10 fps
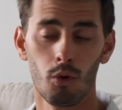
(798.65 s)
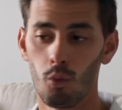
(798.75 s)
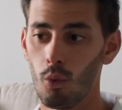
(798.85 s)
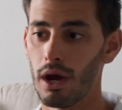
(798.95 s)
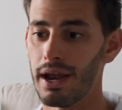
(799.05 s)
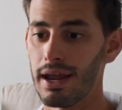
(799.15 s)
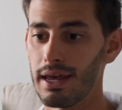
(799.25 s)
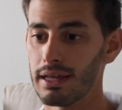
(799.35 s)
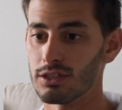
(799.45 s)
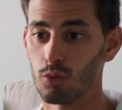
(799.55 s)
when
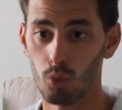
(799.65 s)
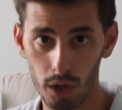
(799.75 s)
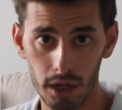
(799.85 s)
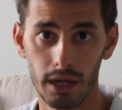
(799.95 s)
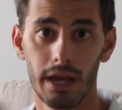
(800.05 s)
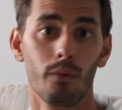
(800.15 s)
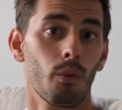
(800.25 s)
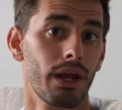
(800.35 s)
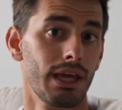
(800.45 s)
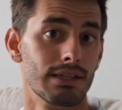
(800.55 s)
it's work and
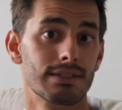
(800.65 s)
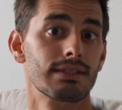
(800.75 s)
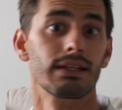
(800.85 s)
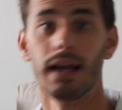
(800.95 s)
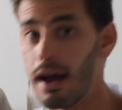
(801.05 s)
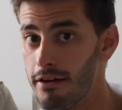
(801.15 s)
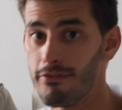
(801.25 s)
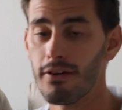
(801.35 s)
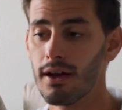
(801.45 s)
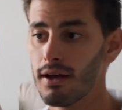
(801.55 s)
when it's
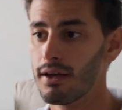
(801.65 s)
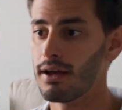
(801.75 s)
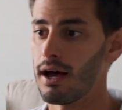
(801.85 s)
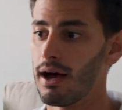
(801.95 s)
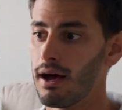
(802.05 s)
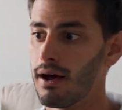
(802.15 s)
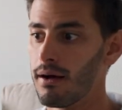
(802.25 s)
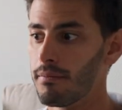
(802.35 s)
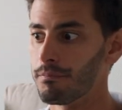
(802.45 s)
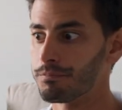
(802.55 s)
life.
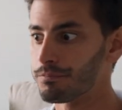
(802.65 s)
And